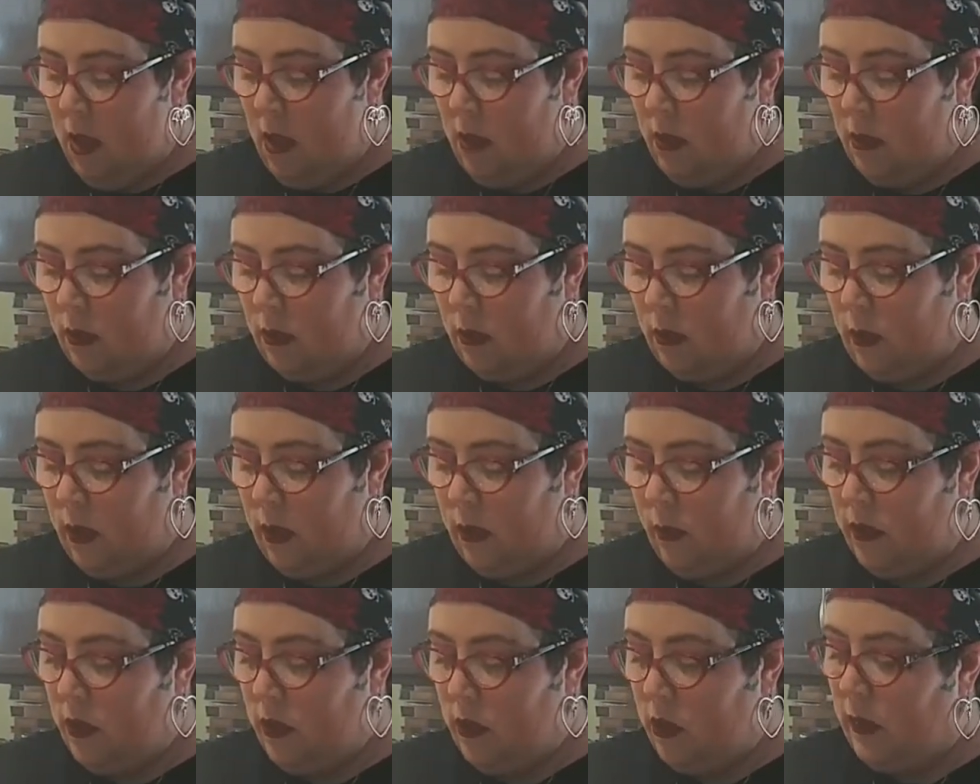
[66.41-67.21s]
So what you
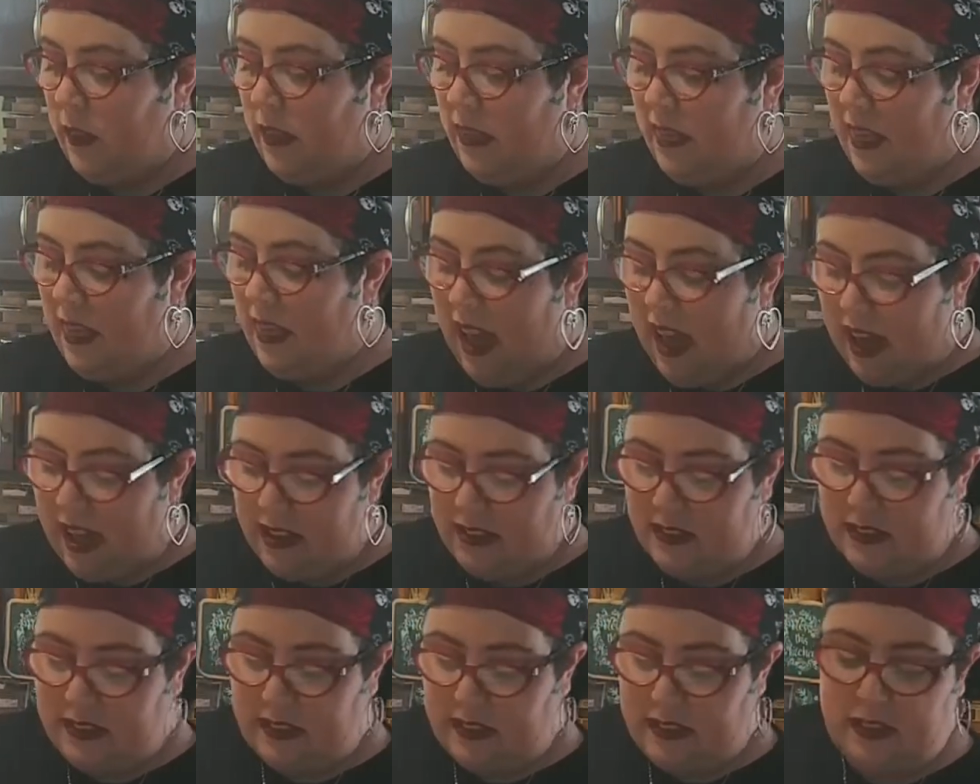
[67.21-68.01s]
want to do with that
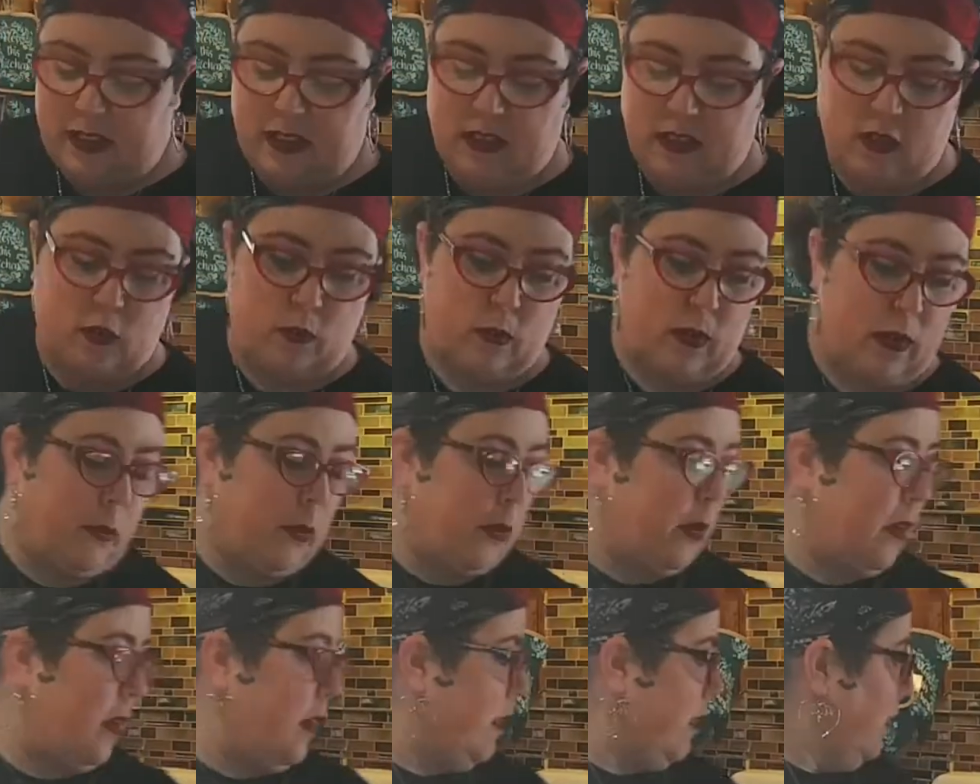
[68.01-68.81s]
is you want to
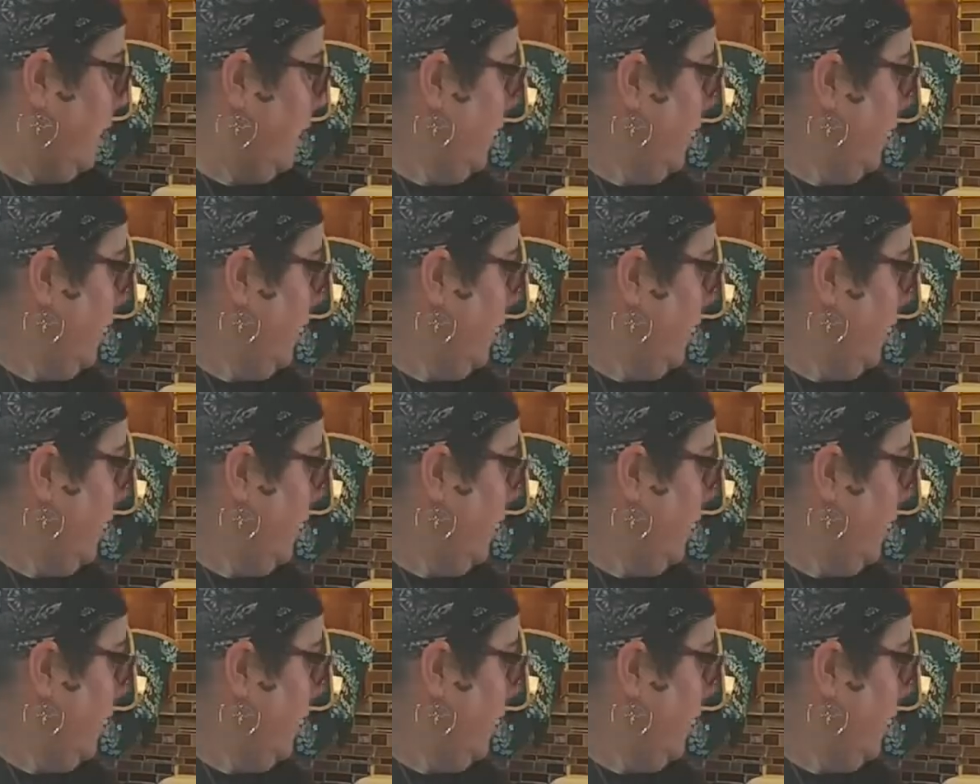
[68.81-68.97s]
put it in a little